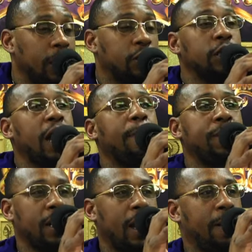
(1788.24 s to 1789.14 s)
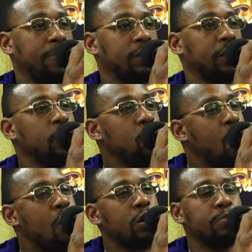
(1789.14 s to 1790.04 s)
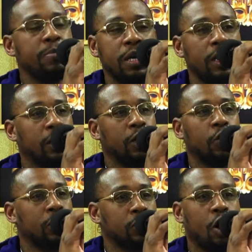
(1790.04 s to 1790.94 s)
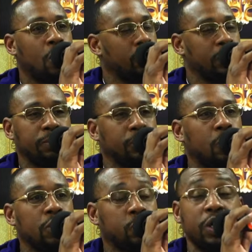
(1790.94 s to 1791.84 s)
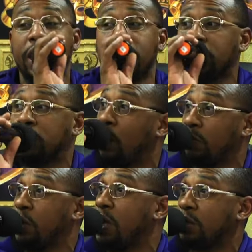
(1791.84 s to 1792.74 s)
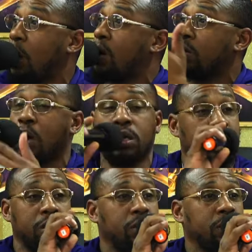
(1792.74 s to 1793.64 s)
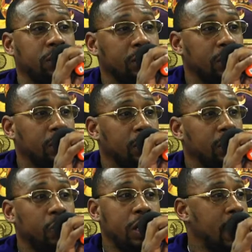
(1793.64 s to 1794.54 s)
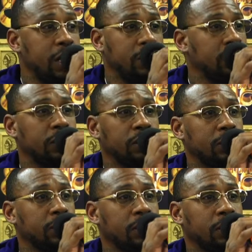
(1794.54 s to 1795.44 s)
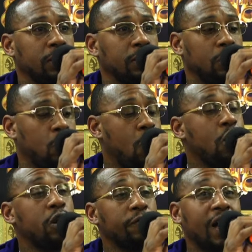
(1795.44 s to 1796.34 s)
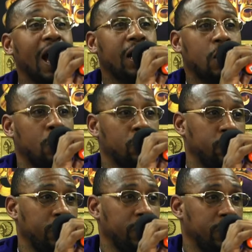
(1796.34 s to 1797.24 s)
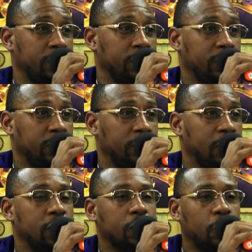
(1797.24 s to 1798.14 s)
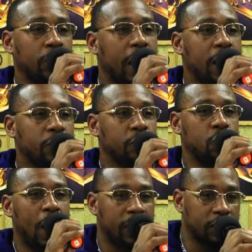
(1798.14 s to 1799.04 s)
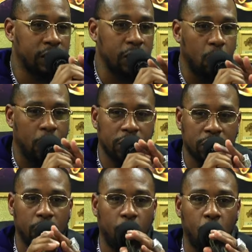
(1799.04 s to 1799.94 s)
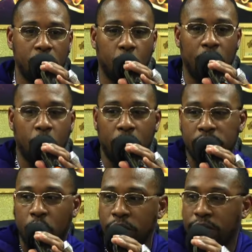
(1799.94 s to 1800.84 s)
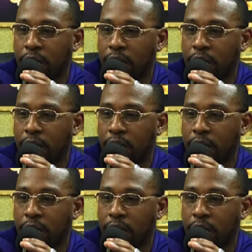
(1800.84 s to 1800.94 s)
It should not be the opposite. You are the men that the Lord has called in them doors. We didn't, we didn't call y'all in here. We didn't. The word of God called you in here. So now you got to see what's what what what is on the